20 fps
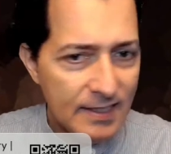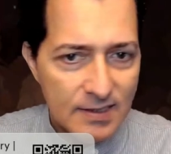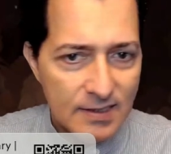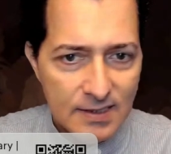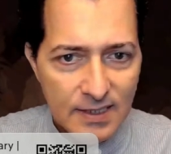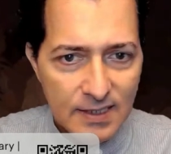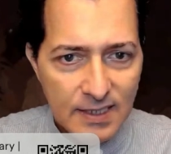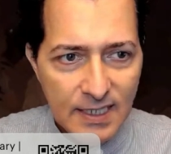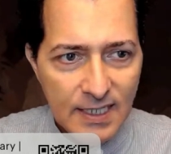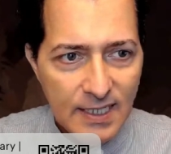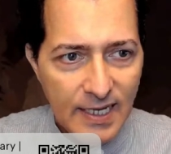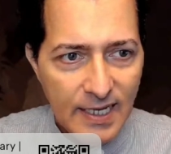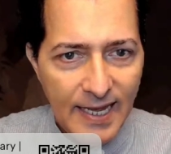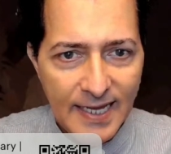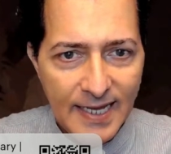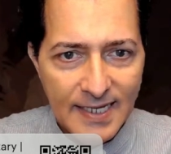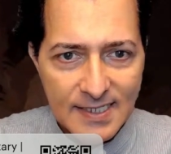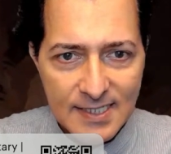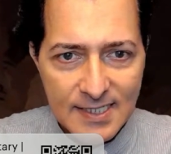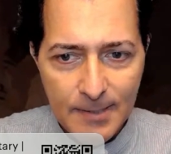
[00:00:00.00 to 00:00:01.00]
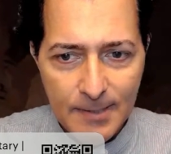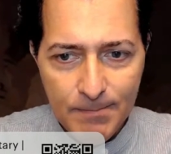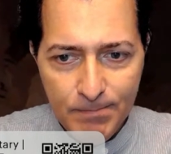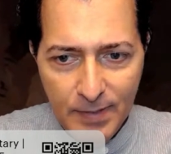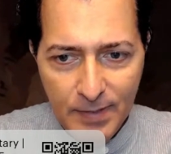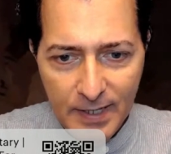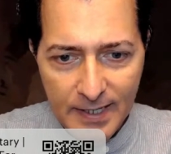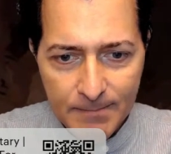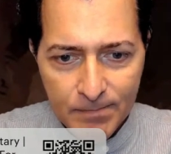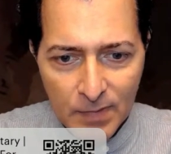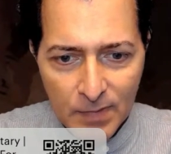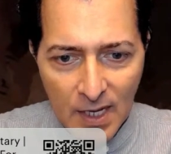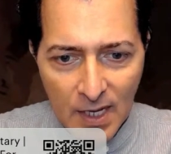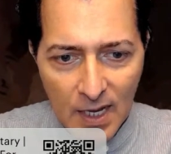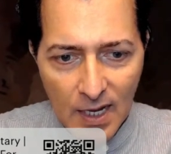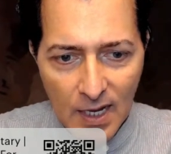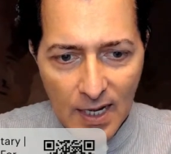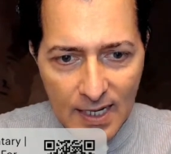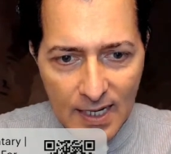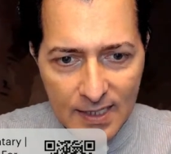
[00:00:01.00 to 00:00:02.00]
the S&P.
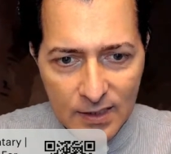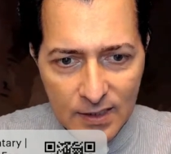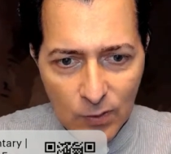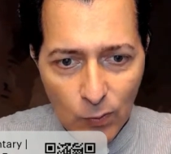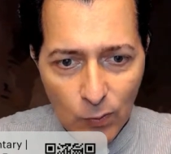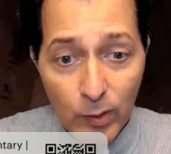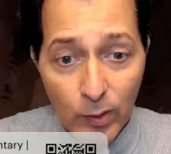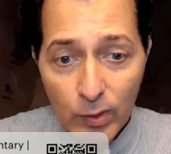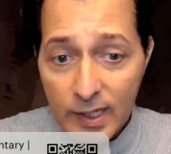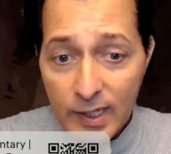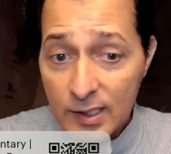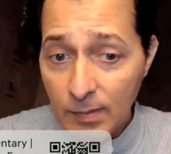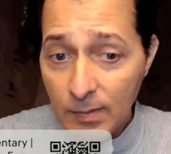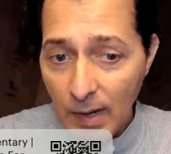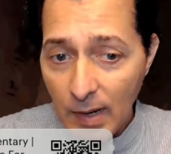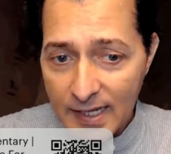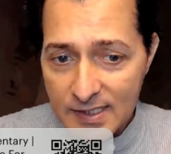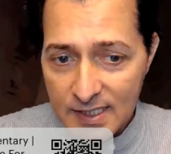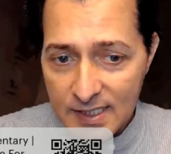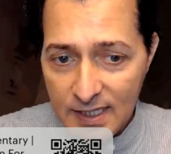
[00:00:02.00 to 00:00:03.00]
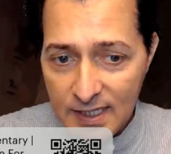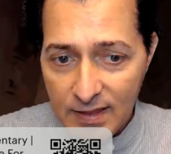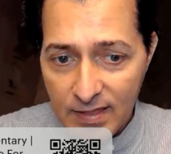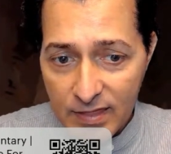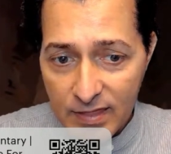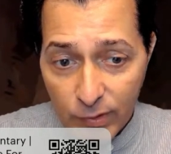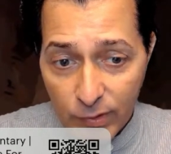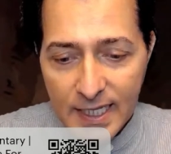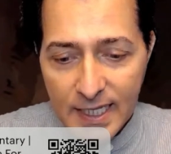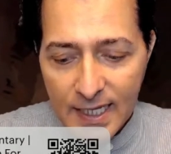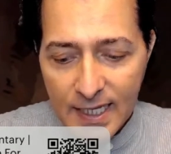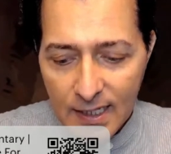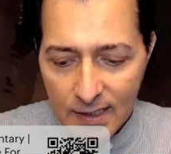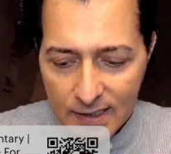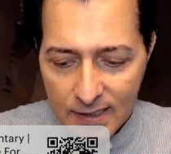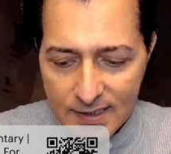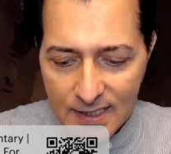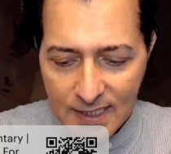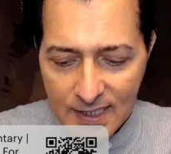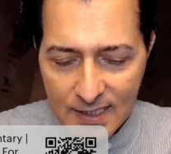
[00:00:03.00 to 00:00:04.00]
And we look at the markets in 3D,
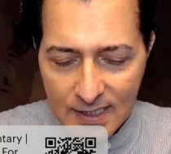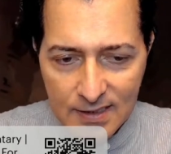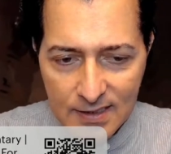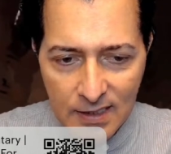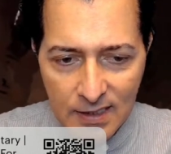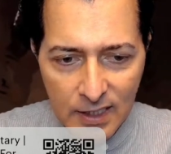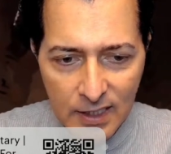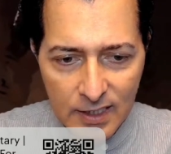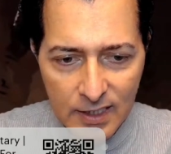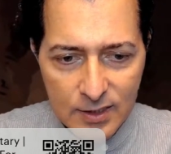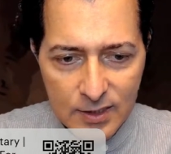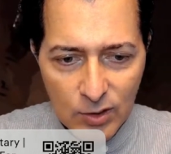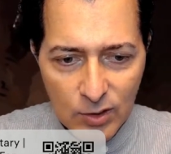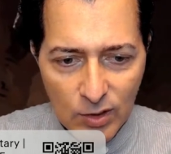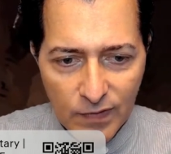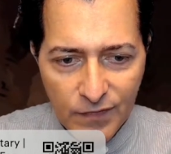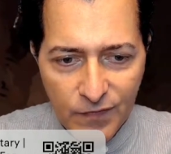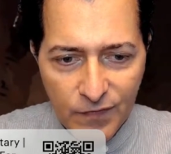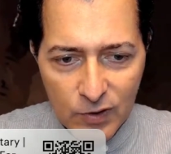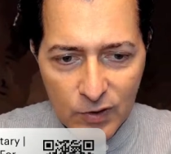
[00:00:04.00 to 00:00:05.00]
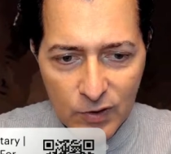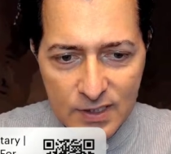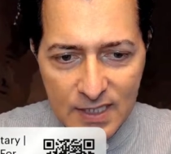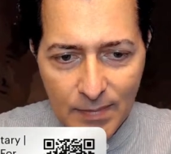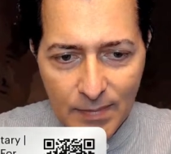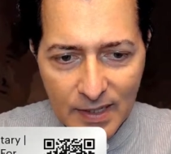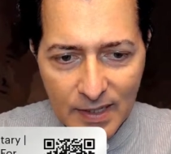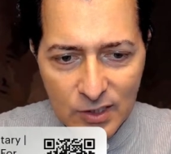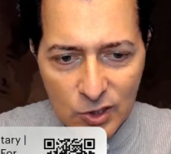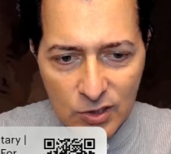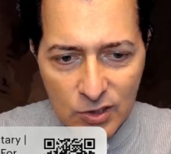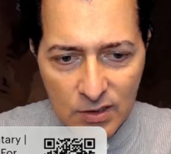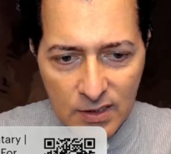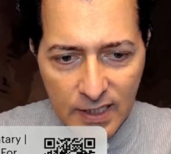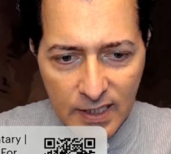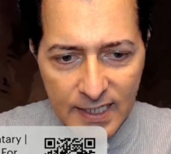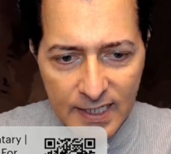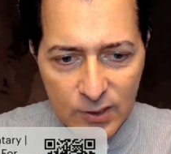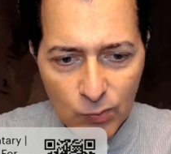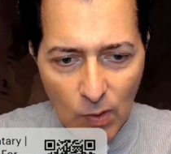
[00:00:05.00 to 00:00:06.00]
isn't it? So the first dimension
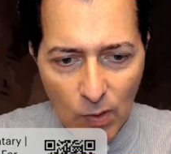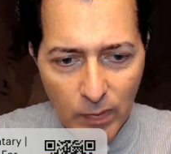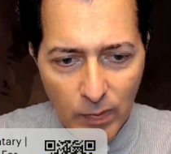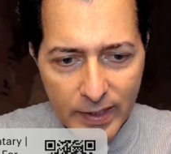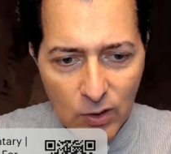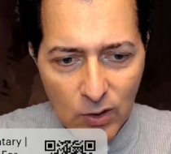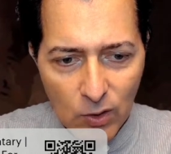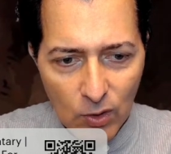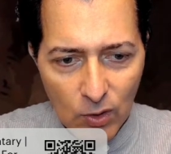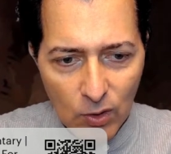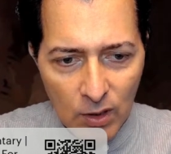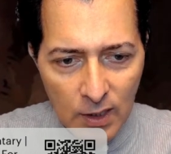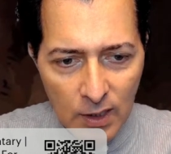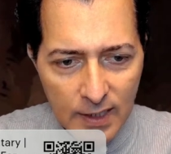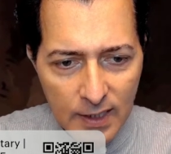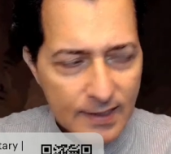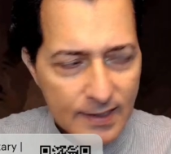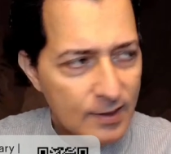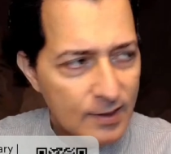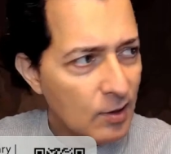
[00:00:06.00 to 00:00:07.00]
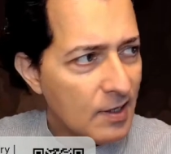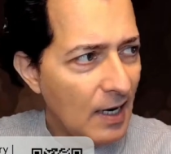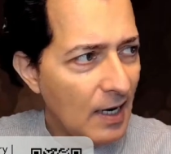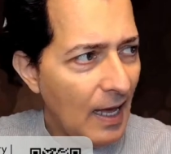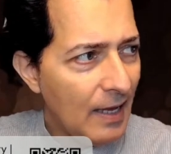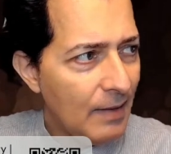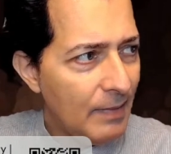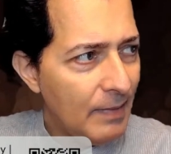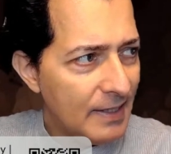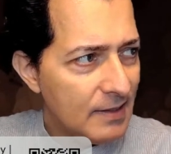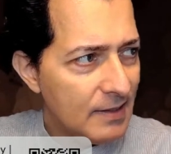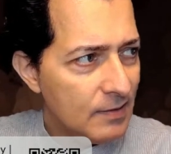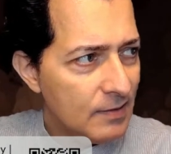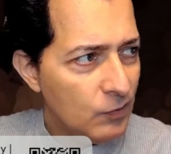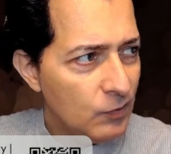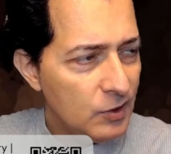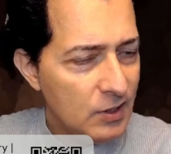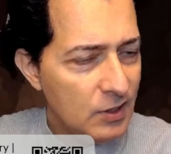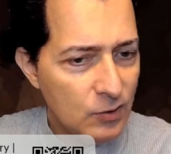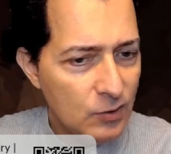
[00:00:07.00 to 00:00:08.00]
is what we call the climate,
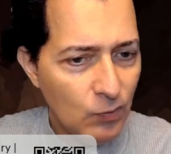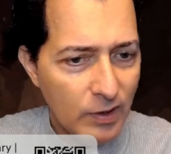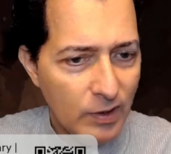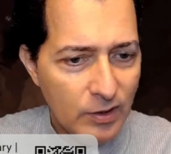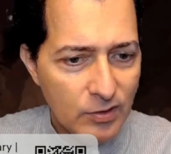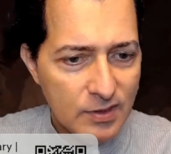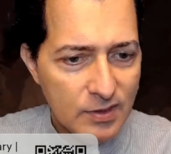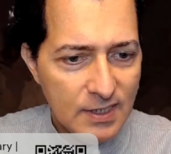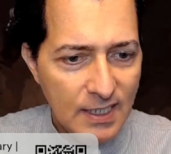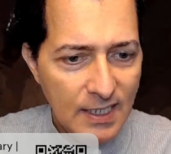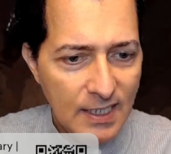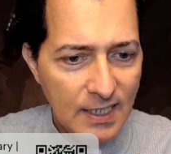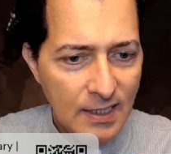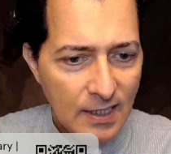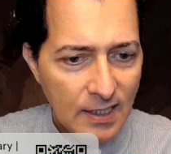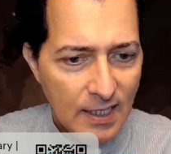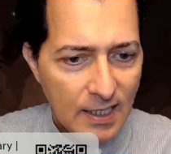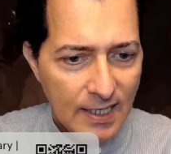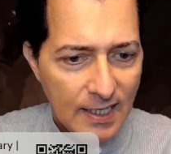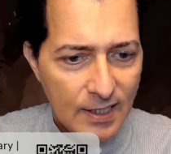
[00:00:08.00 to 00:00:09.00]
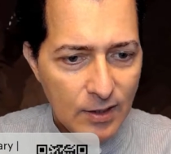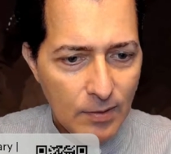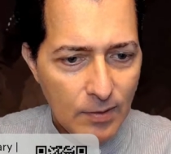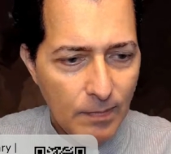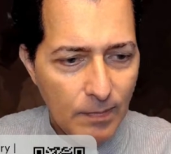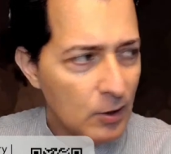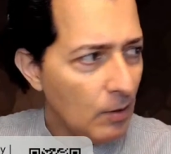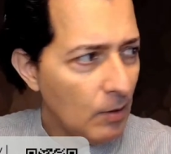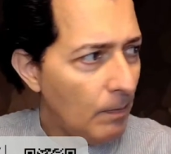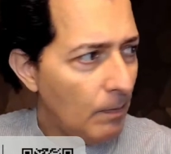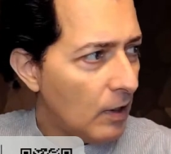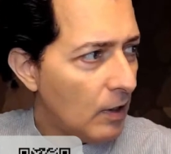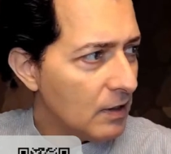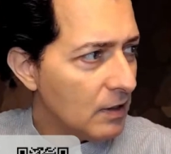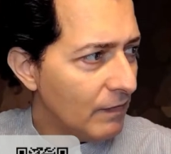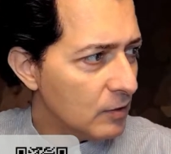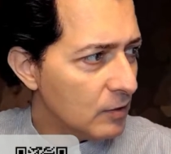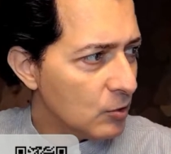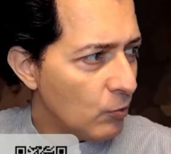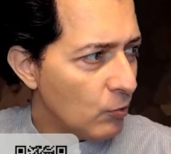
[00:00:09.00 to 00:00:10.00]
which is what you see in the bottom part
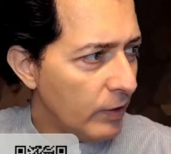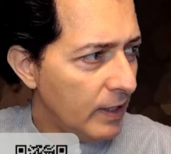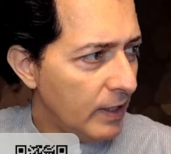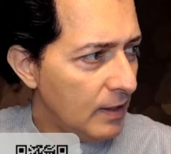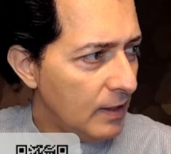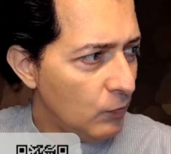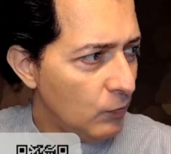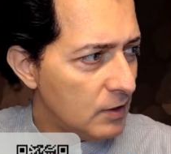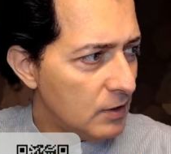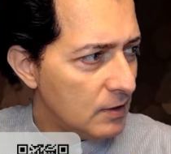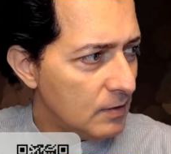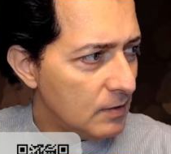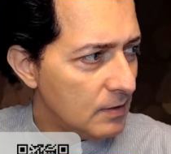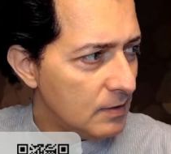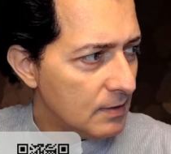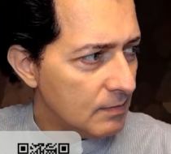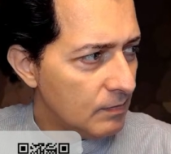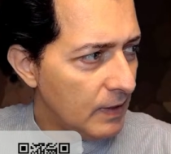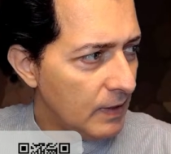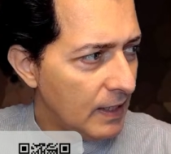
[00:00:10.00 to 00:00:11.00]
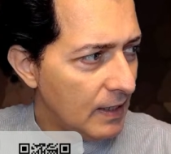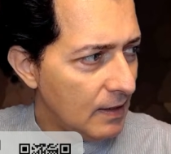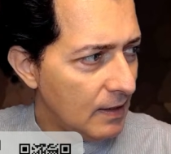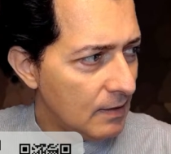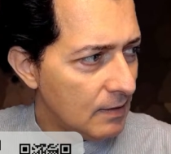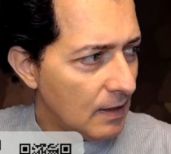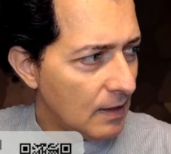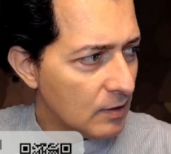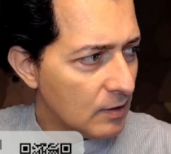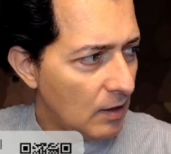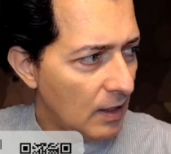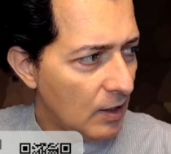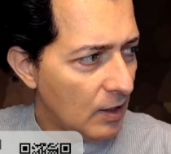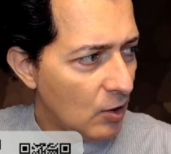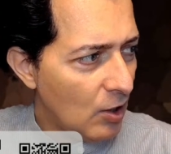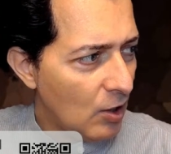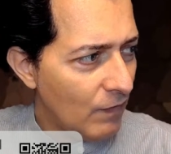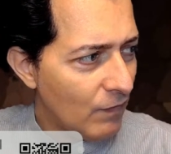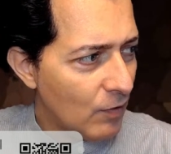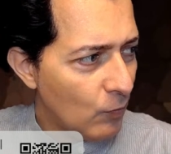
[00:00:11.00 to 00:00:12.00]
of the screen, which is being actually
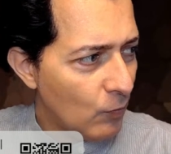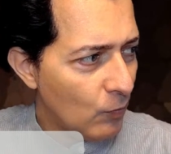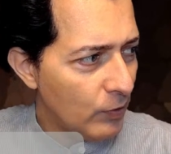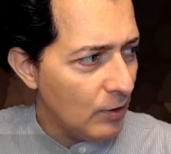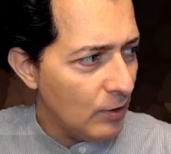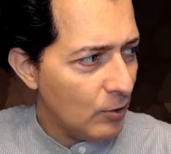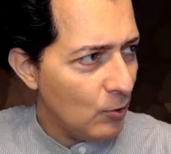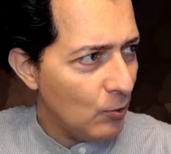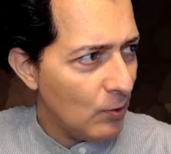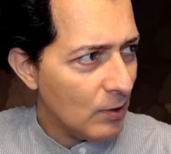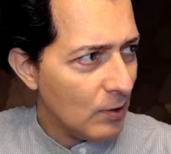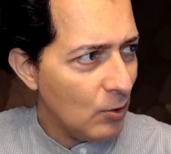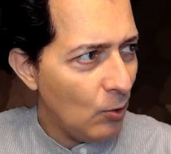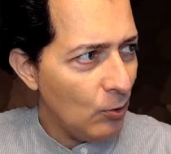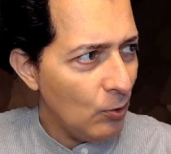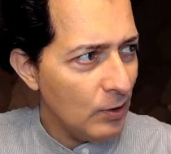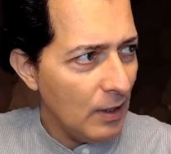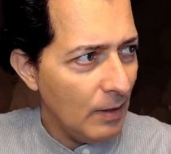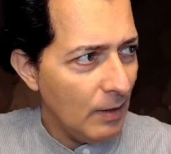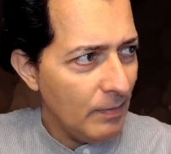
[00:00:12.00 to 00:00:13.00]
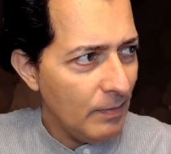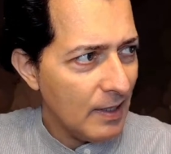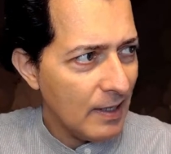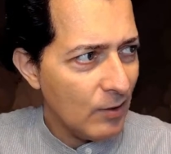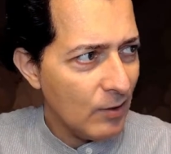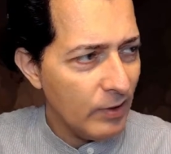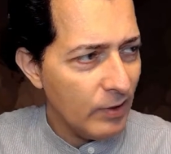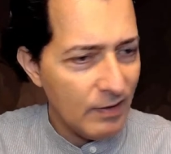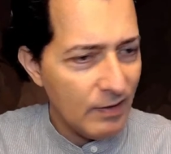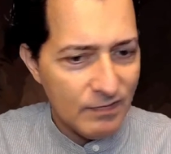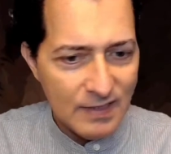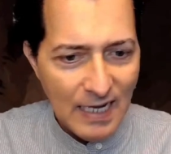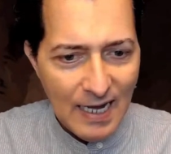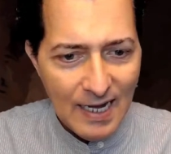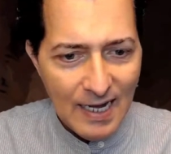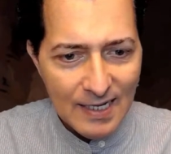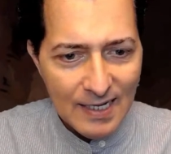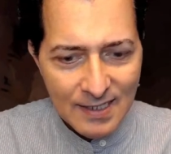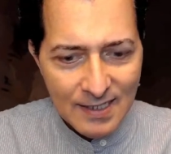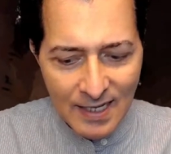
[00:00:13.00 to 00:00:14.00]
covered with the QR code. Let me get rid of
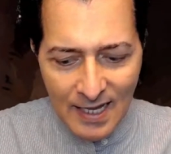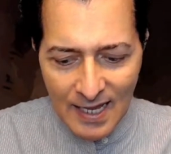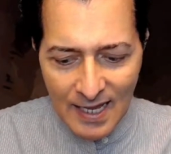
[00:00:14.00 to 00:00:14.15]
that.